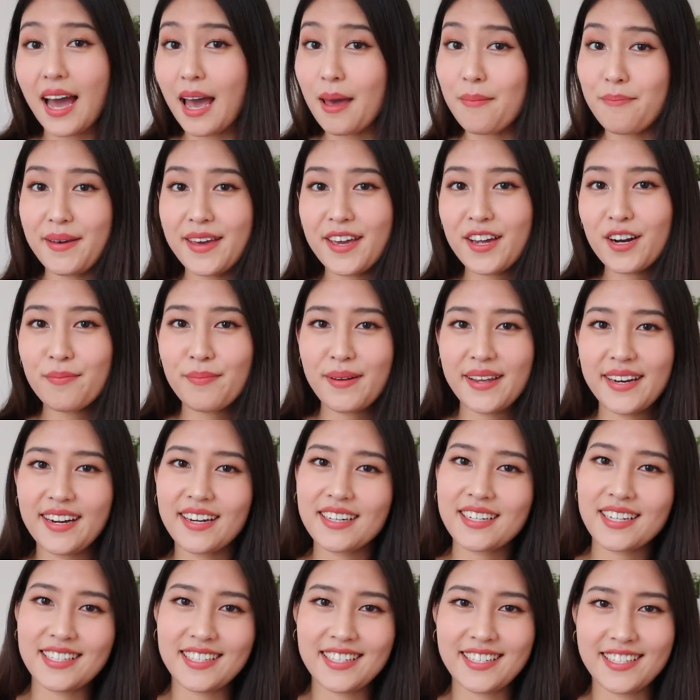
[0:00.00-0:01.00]
I may or may
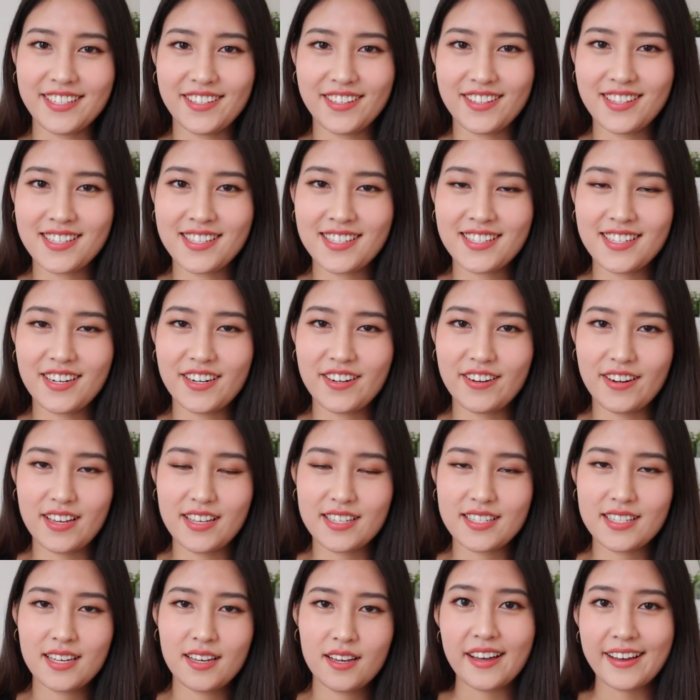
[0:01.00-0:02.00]
not continue this
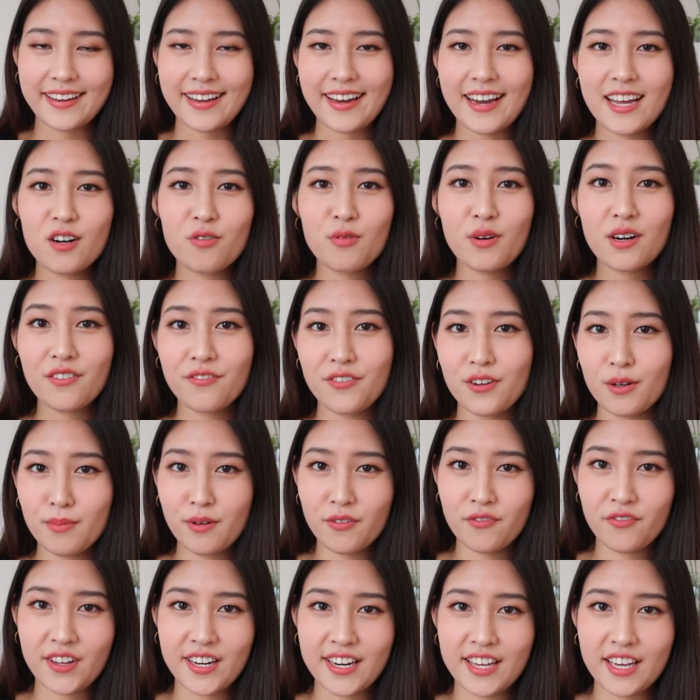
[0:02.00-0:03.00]
series. I kind of want to film
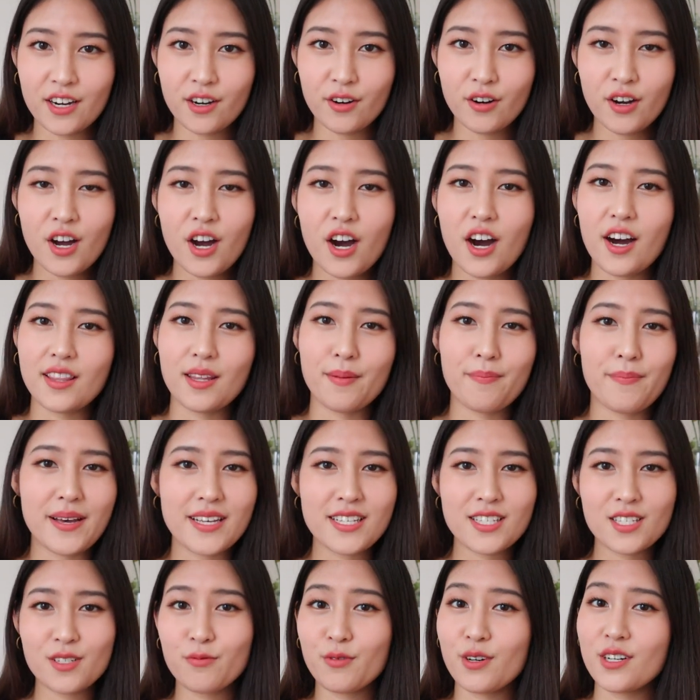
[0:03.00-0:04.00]
a video on the
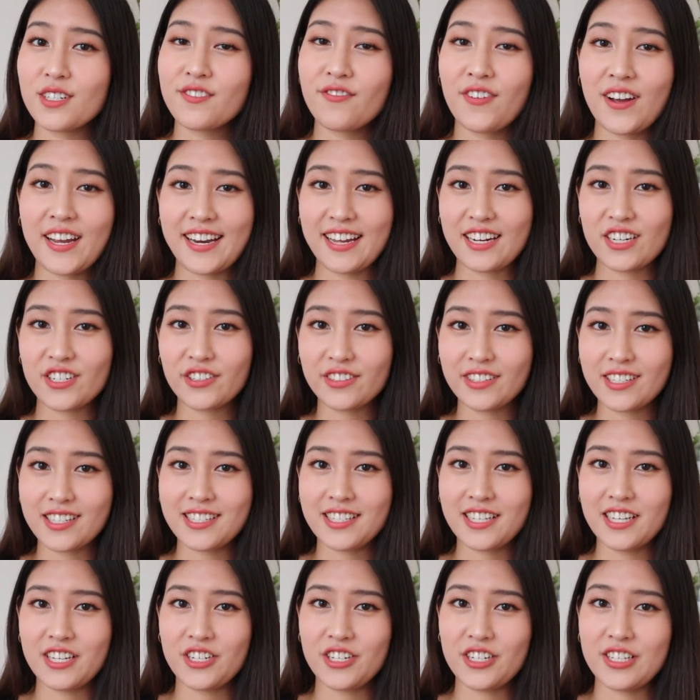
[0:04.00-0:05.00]
best and worst financial
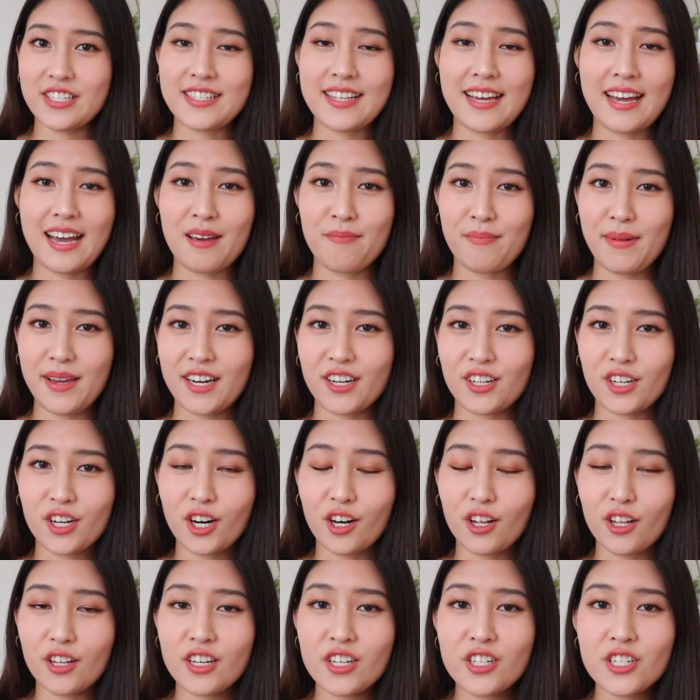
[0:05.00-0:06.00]
decisions that I made in
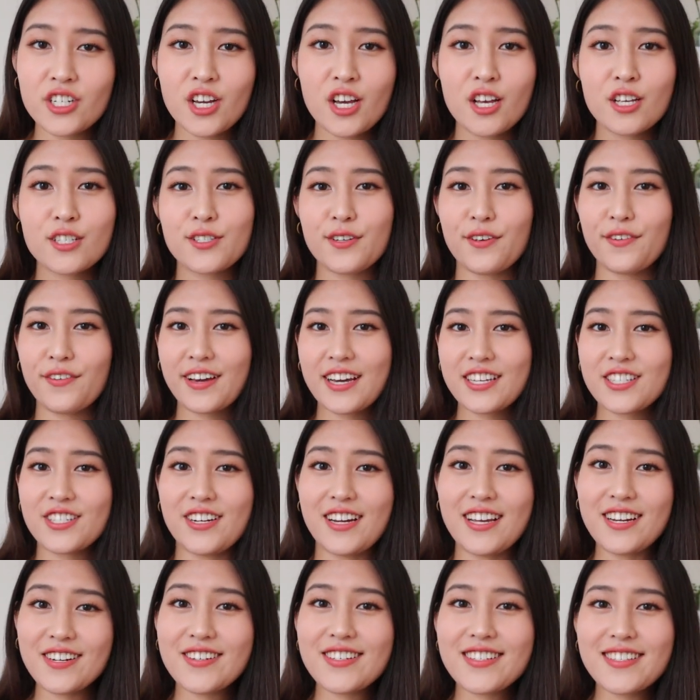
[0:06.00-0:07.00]
college, so if you guys
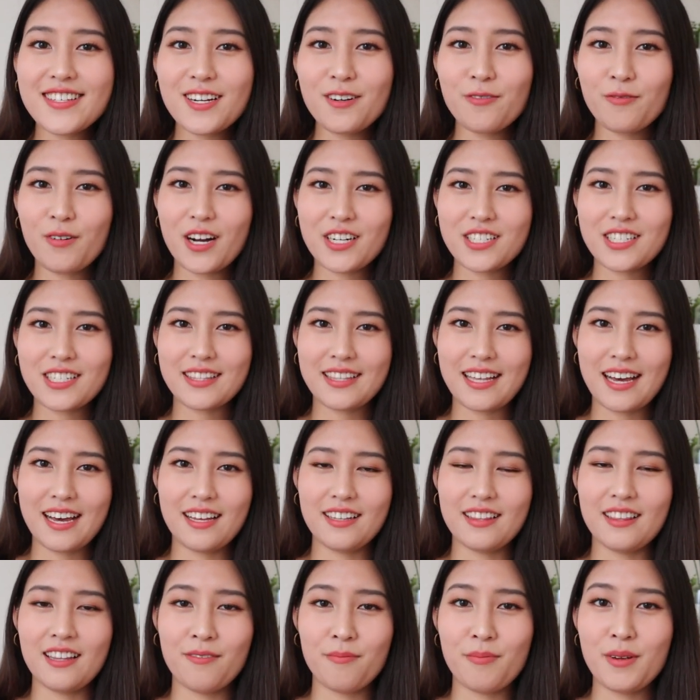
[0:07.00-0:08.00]
are interested in watching
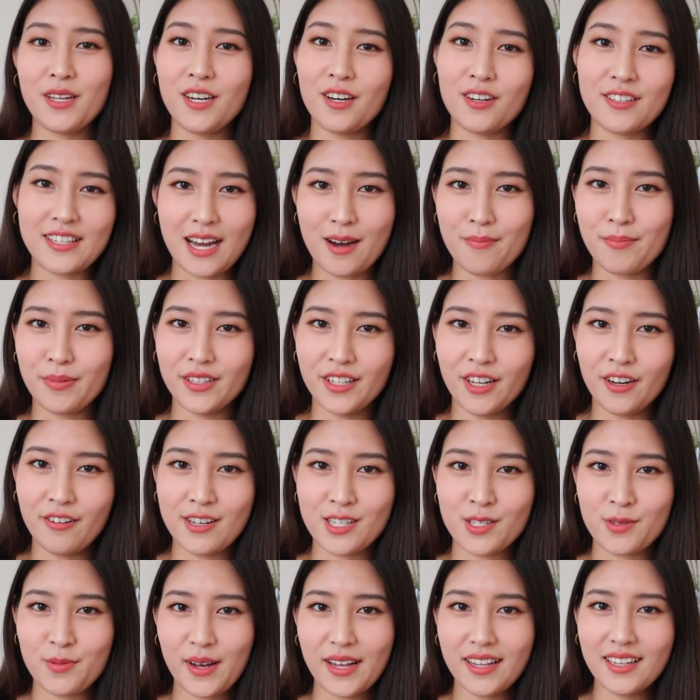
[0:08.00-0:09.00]
that, let me know down below
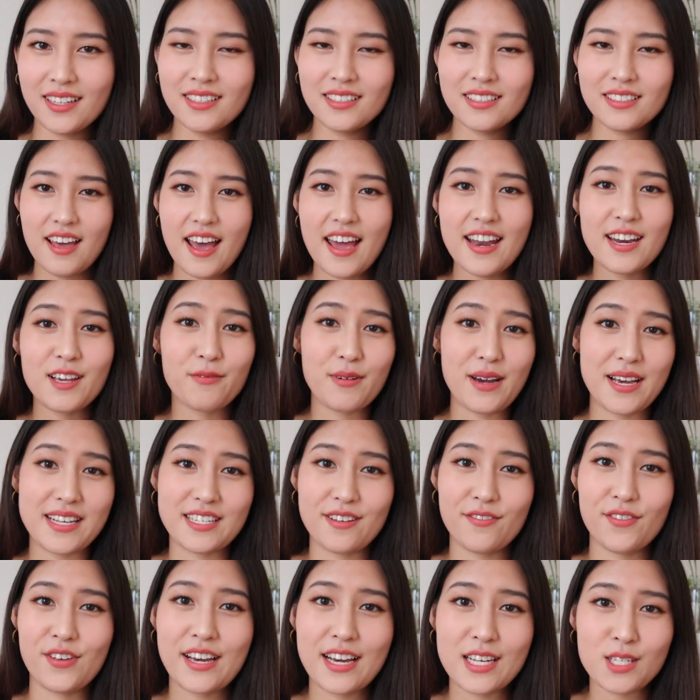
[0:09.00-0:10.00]
as well. Anyways,
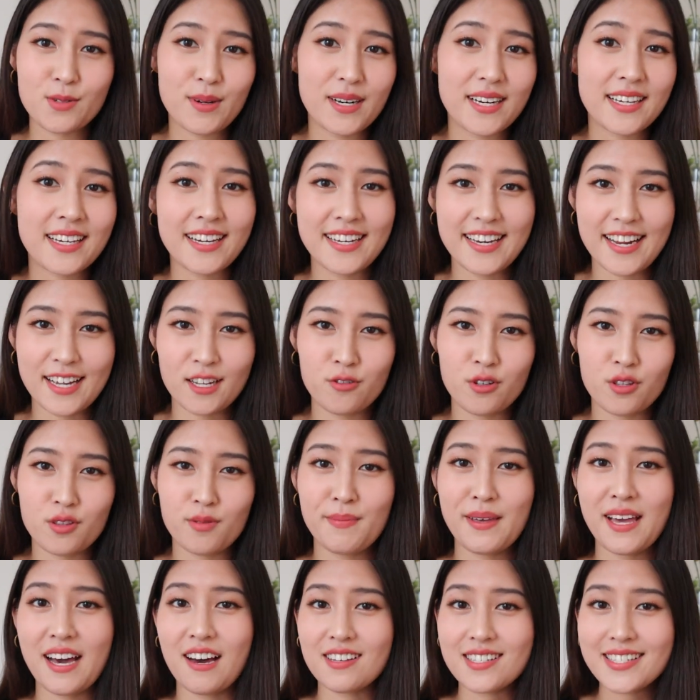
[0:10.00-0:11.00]
if you guys want to connect with
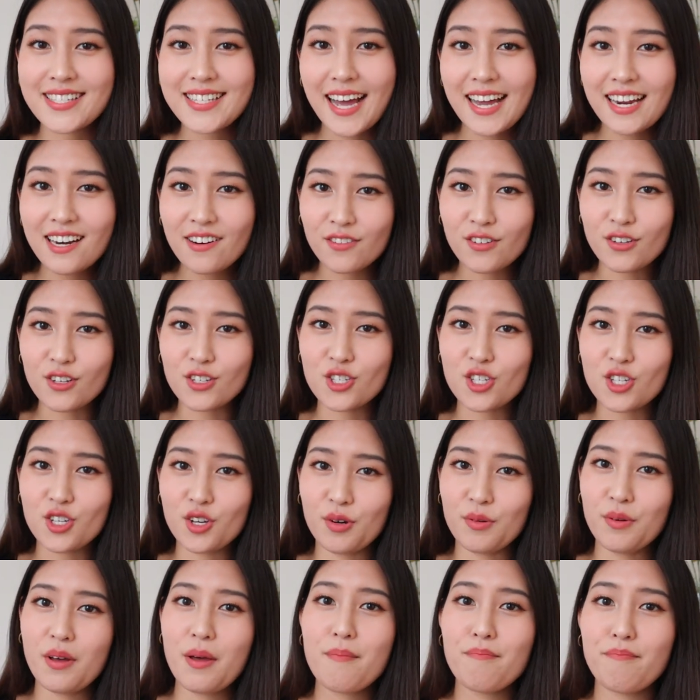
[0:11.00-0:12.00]
me outside of
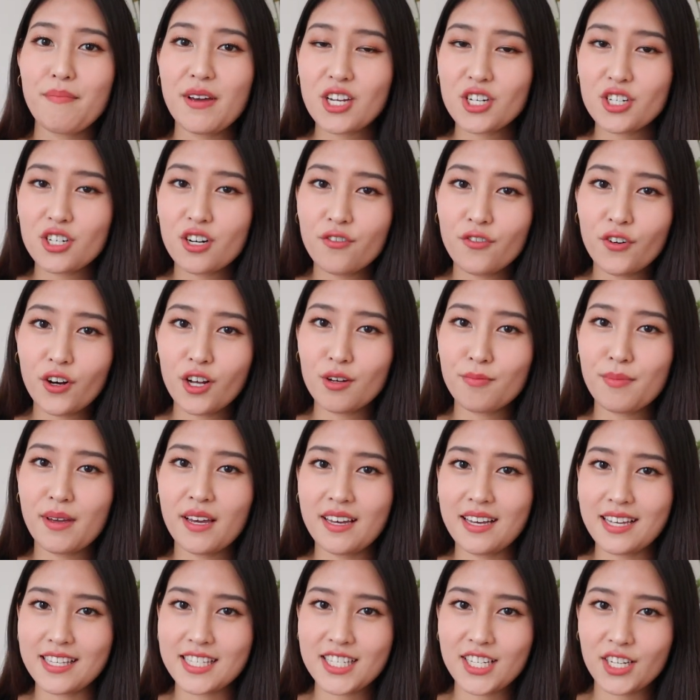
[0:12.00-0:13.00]
YouTube, make sure to follow me
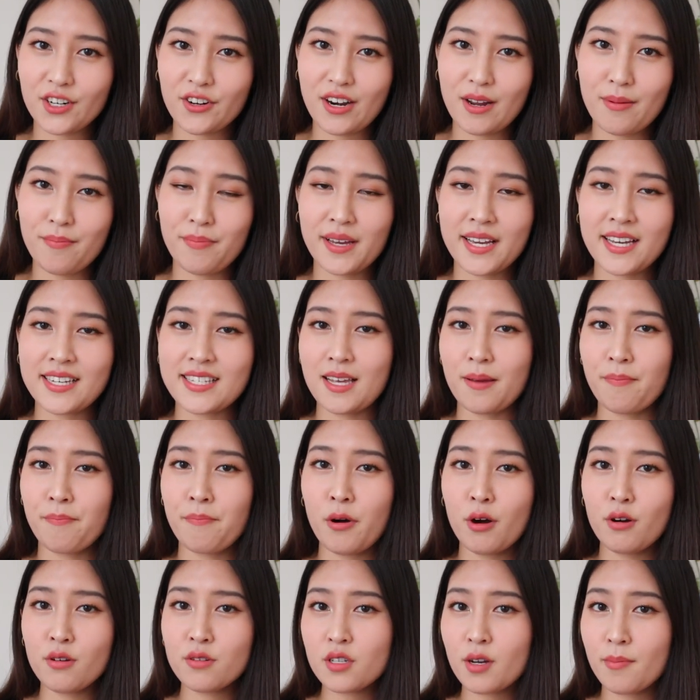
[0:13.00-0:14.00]
on Instagram because I
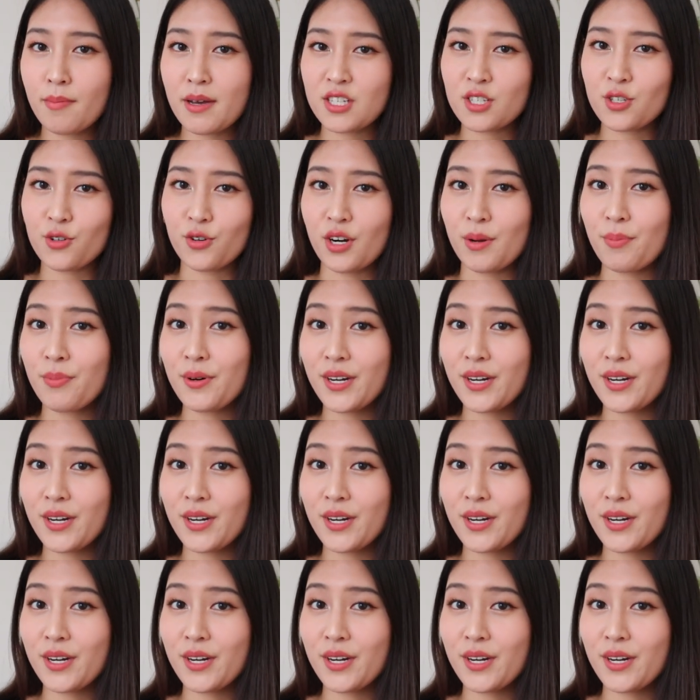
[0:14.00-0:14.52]
post on my story